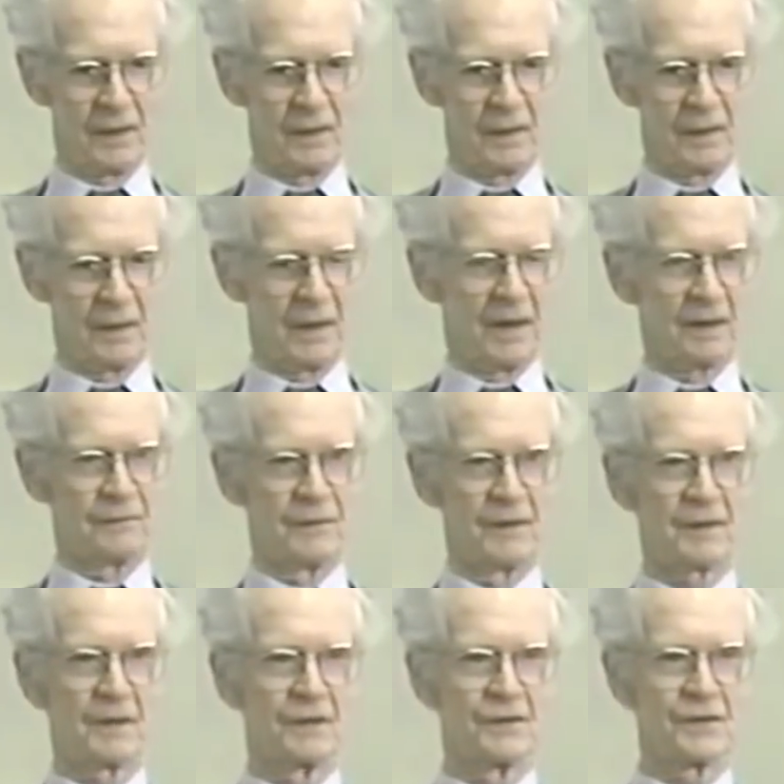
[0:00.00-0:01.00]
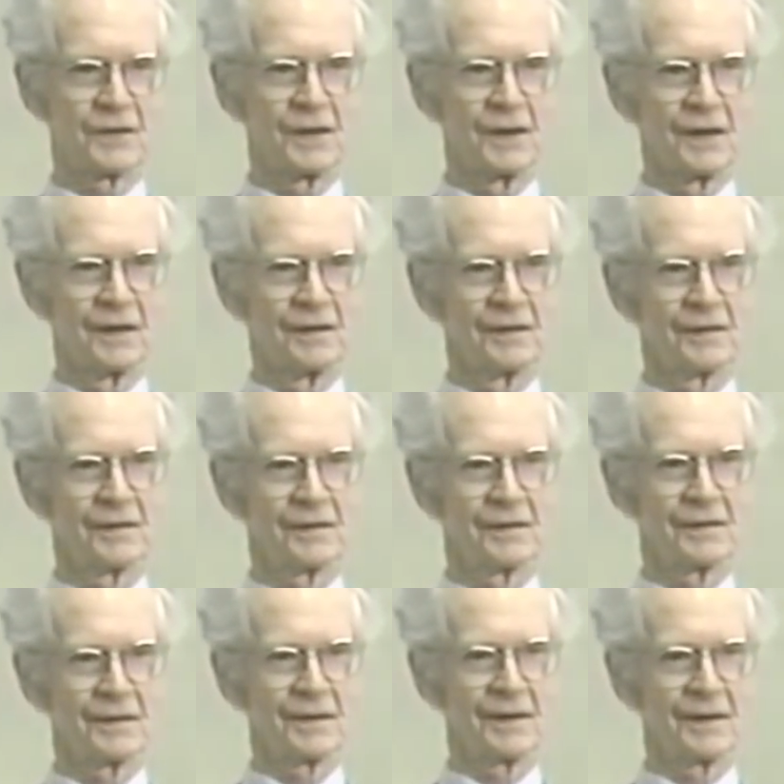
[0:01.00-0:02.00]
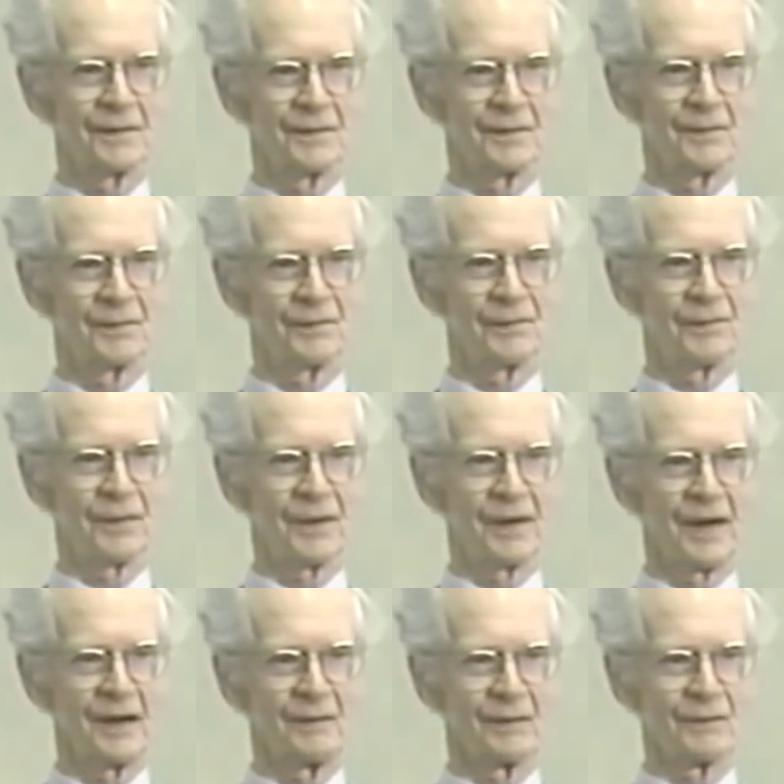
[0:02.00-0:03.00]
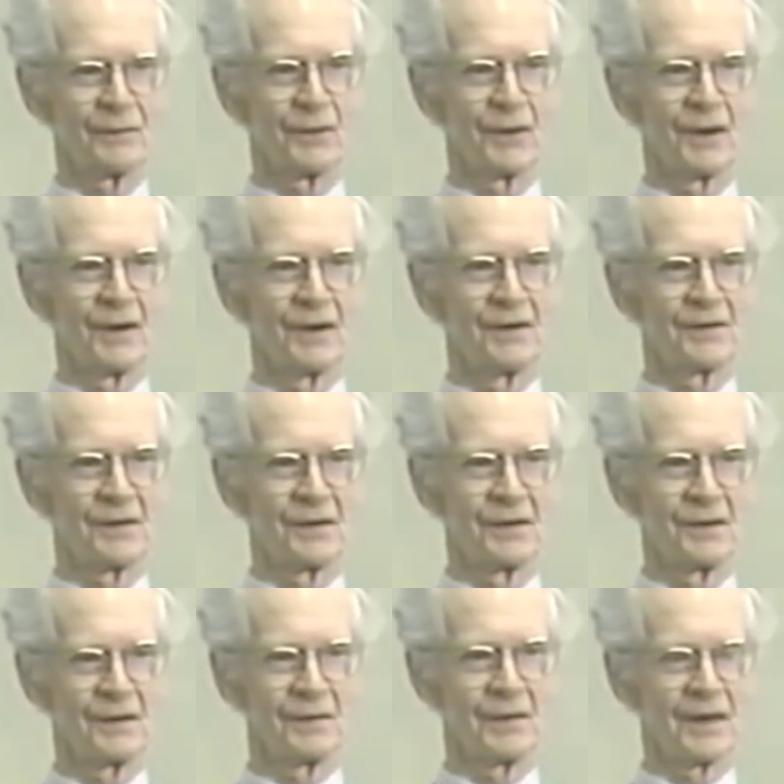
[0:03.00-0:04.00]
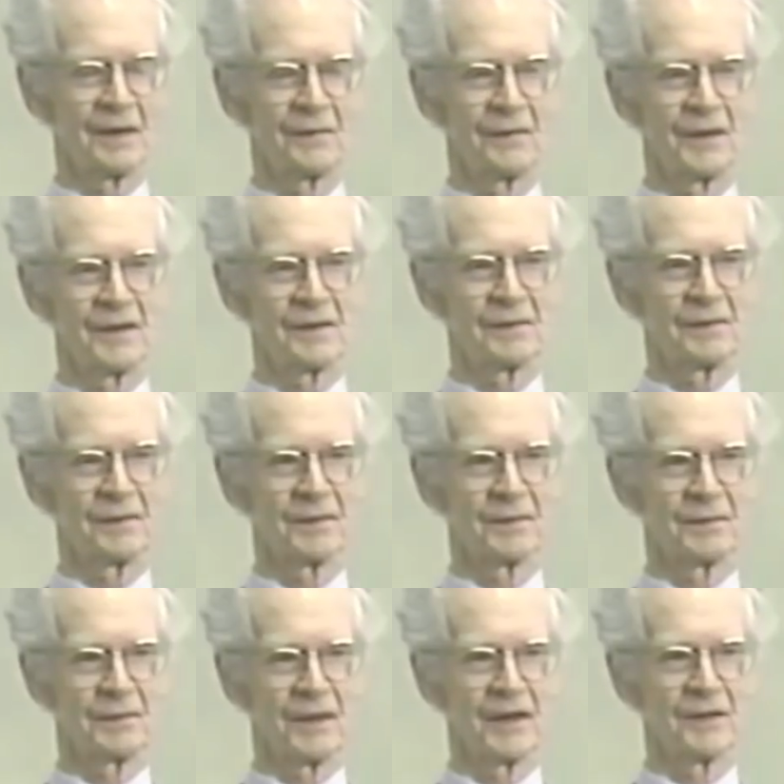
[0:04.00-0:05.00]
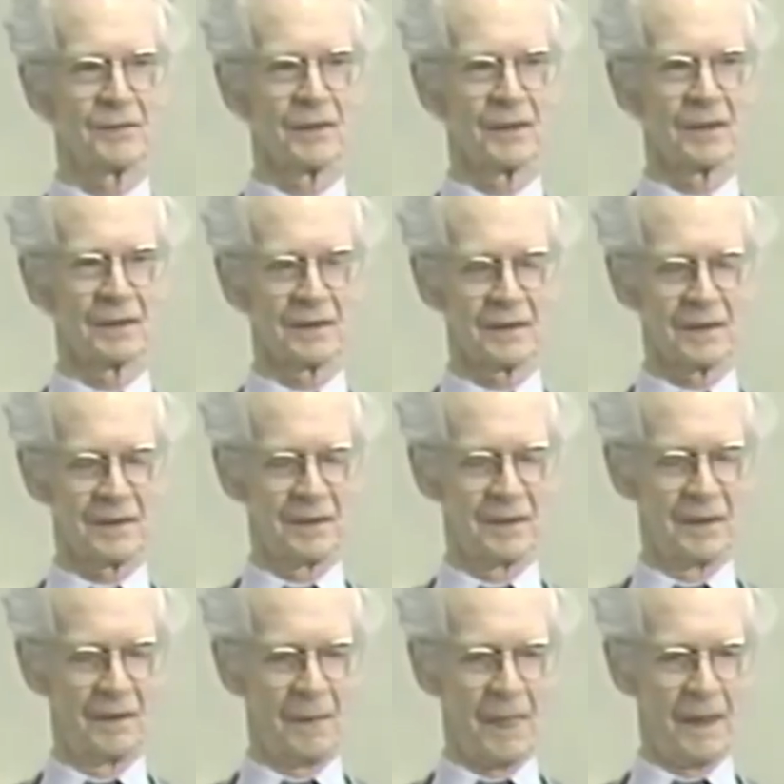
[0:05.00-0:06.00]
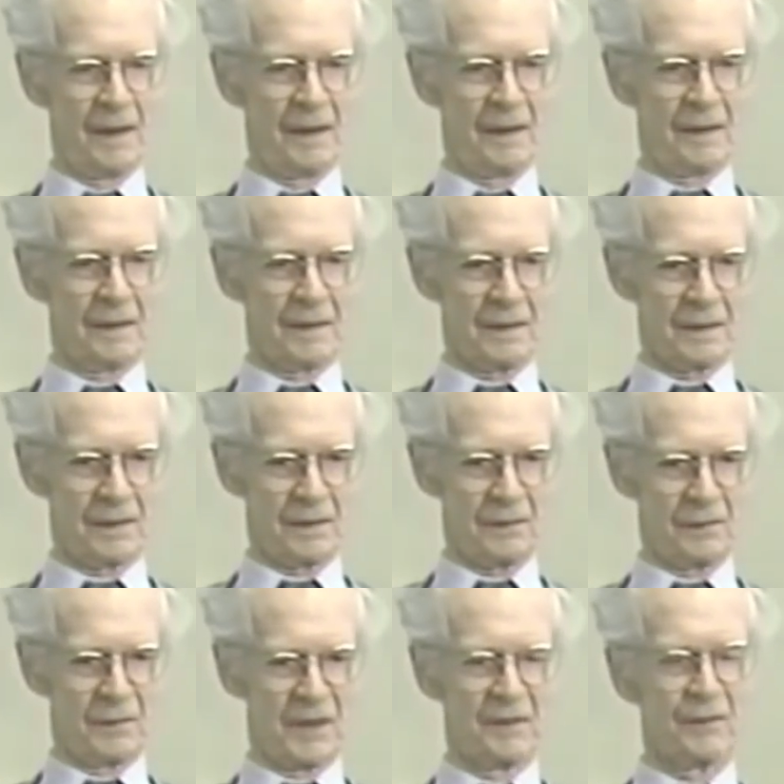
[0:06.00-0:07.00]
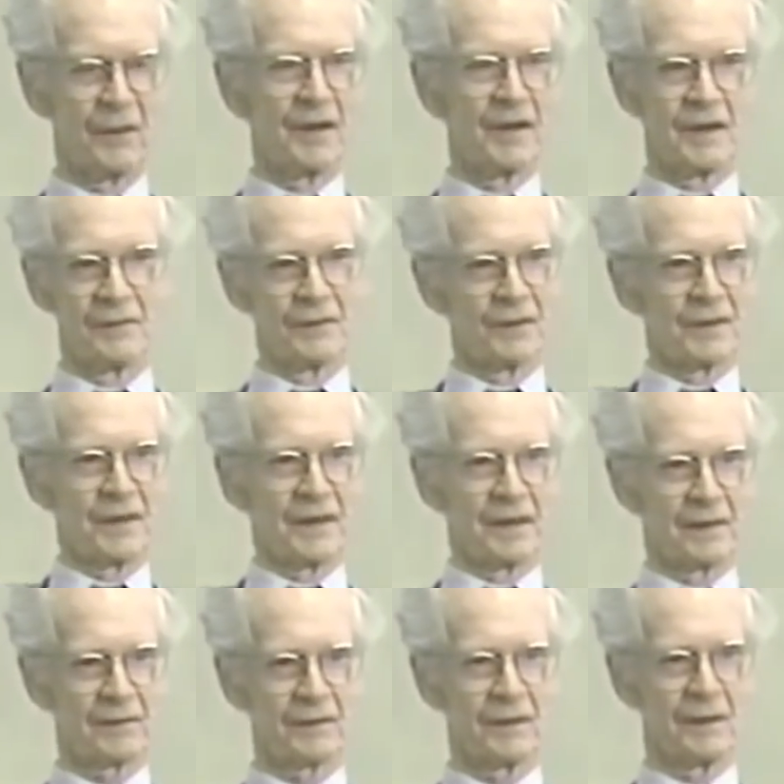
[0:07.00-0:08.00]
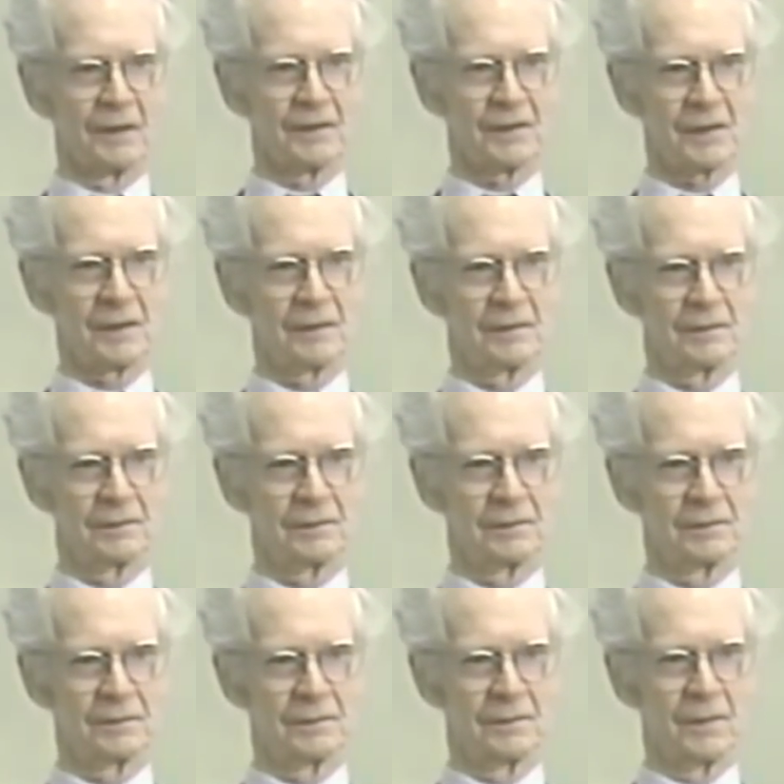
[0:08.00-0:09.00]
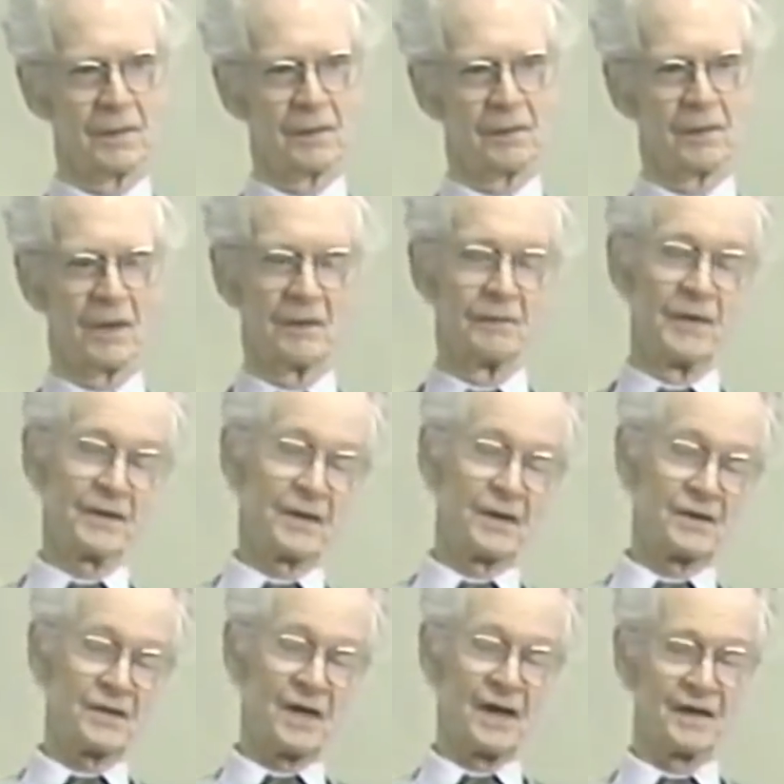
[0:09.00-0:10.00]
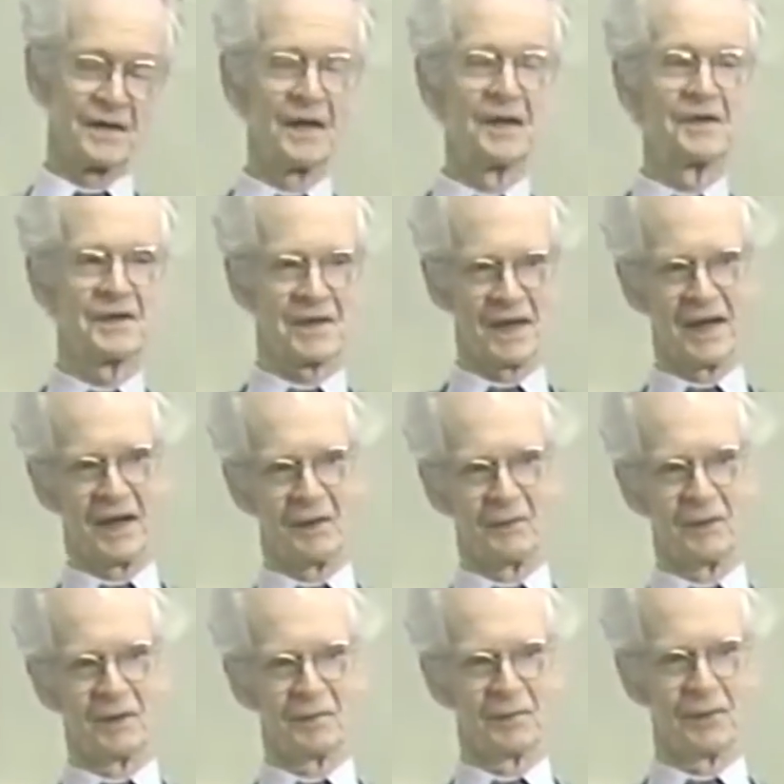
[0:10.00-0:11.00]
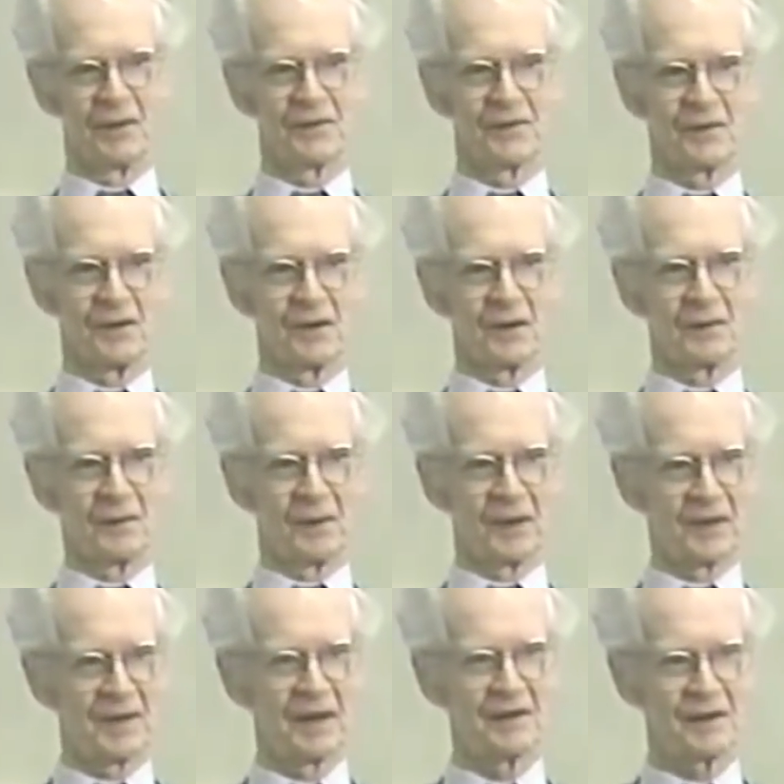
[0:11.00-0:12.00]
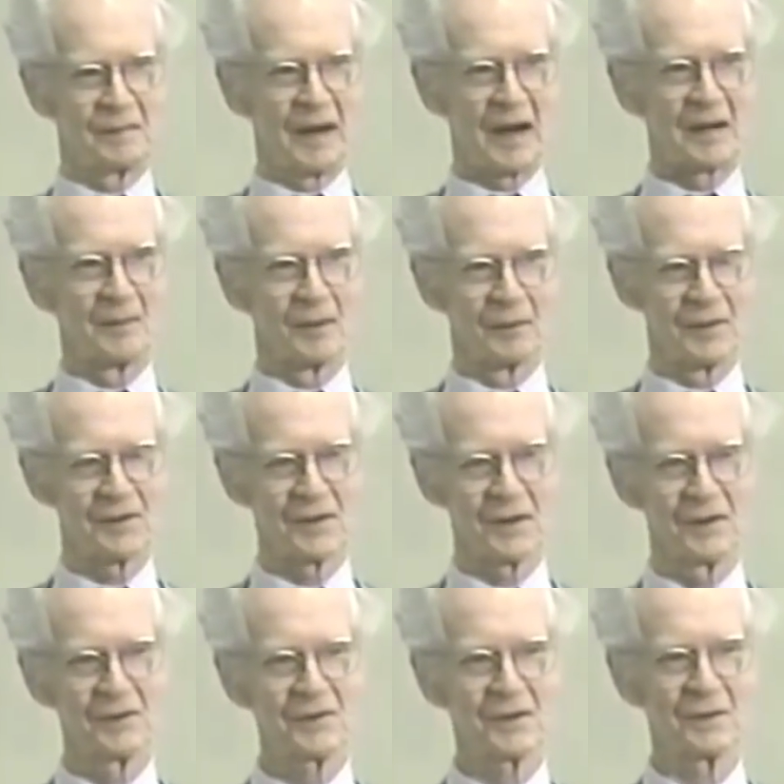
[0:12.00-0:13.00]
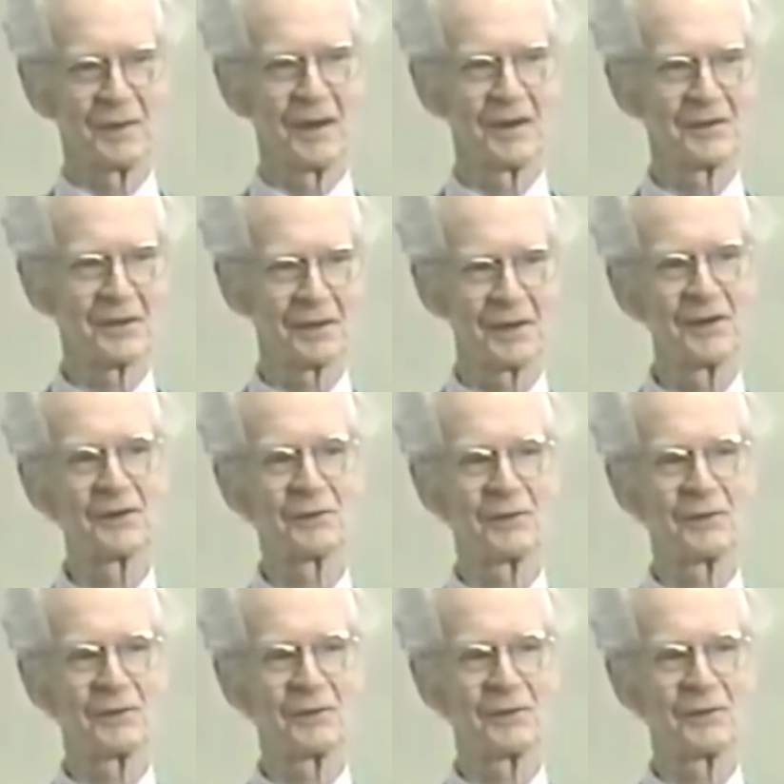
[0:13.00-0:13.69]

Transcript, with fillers: like Wittgenstein's, I playing with words or whatever he's played with, uh, uh, it would be a very different thing, of course. Wittgenstein did say at one point, you know, that it will take some animal research to answer these